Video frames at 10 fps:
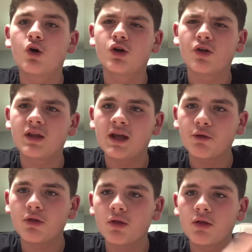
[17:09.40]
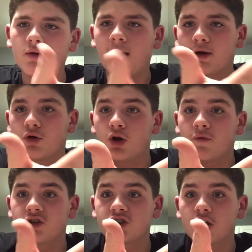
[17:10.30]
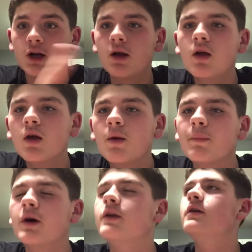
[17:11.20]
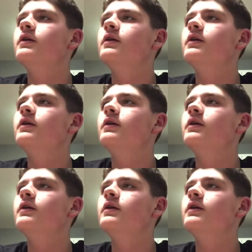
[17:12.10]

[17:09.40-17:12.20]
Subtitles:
in all 10 houses, so I don't know for sure, but